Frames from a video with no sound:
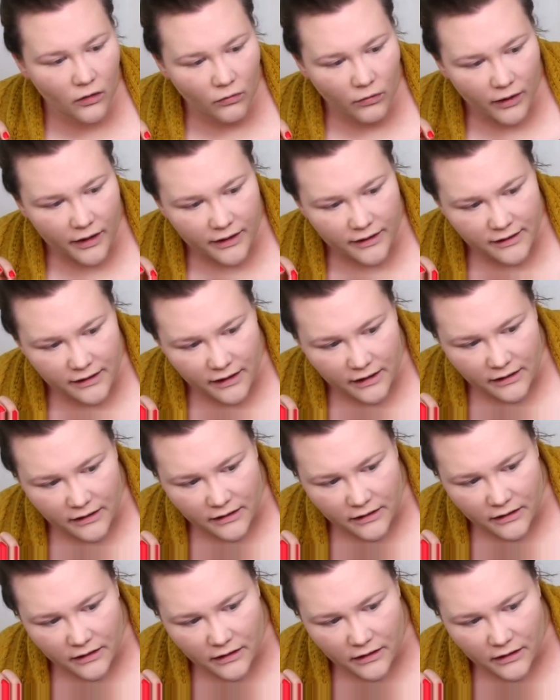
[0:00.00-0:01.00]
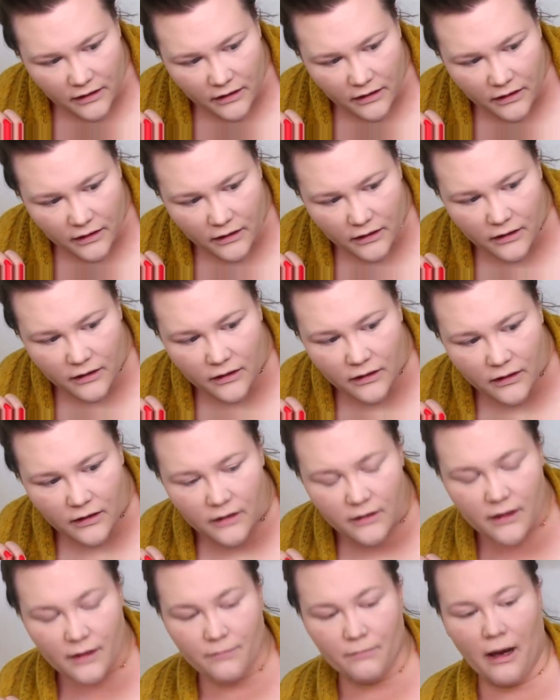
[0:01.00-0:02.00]
What is this?
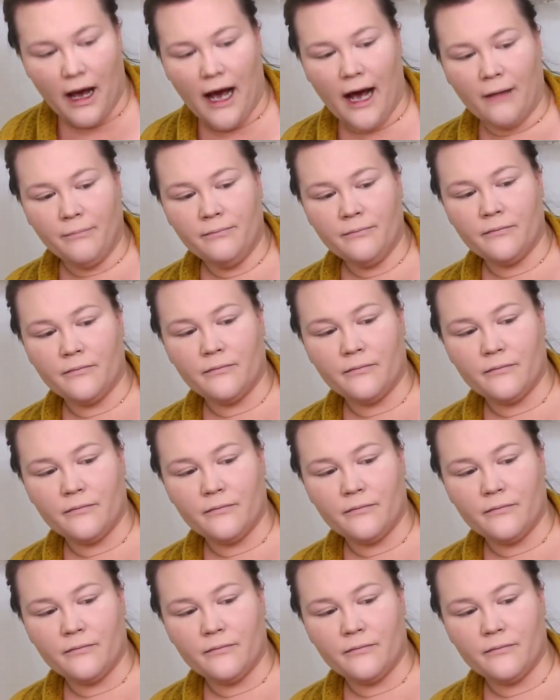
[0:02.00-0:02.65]
Mom?